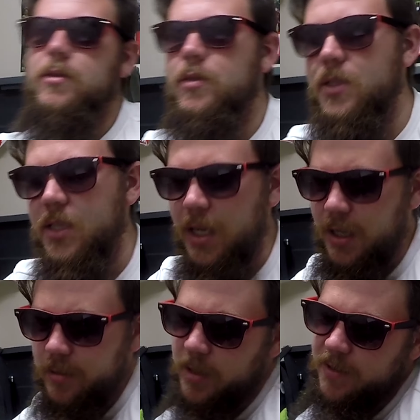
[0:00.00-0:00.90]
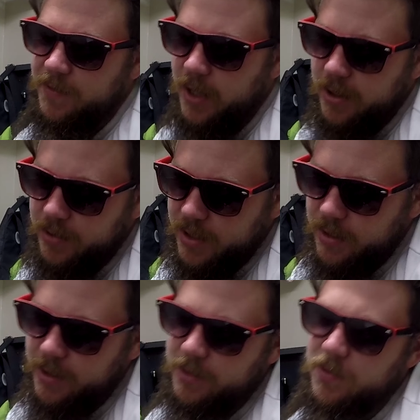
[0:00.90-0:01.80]
The team I fly with at
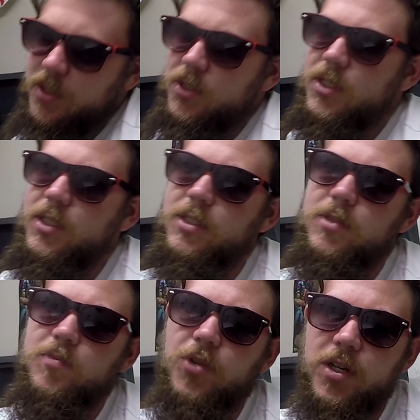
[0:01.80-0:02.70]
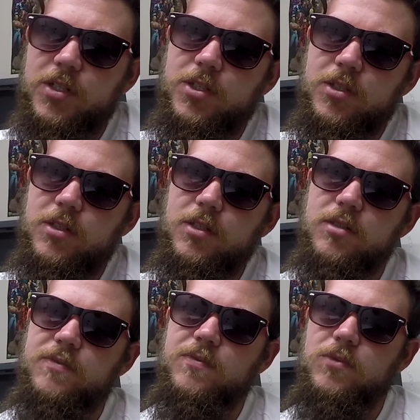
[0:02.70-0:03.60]
Electrify RC is a bunch
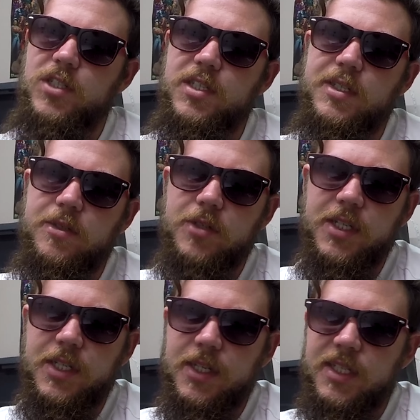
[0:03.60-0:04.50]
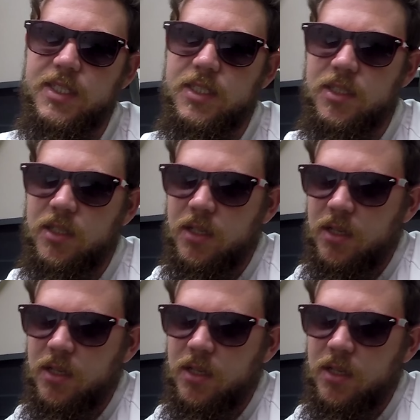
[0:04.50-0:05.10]
of really great guys.